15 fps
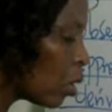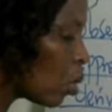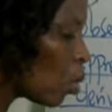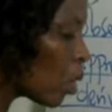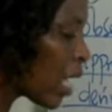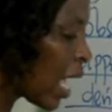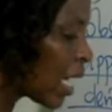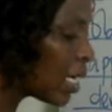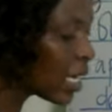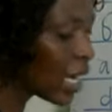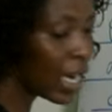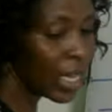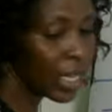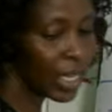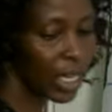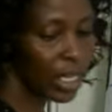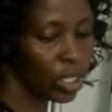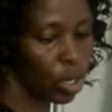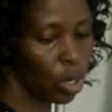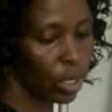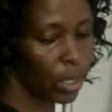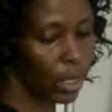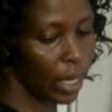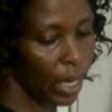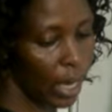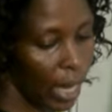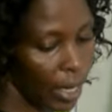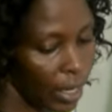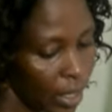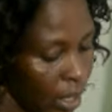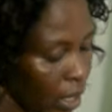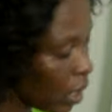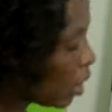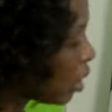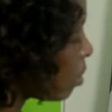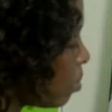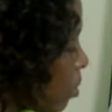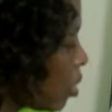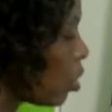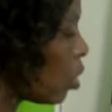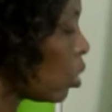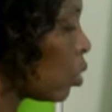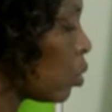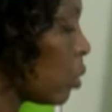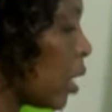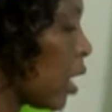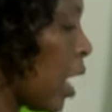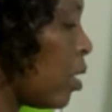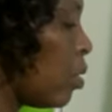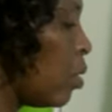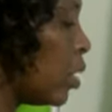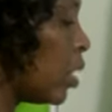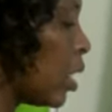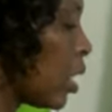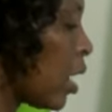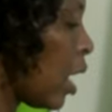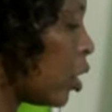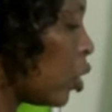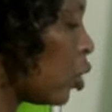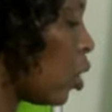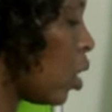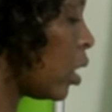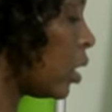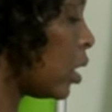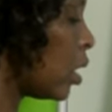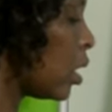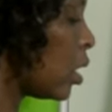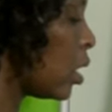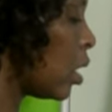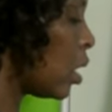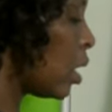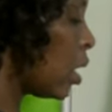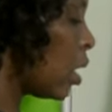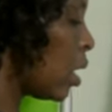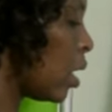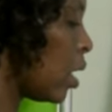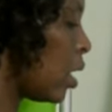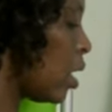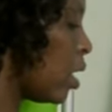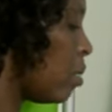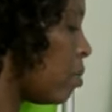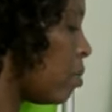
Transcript: We are drilling it on the line because we are using a short E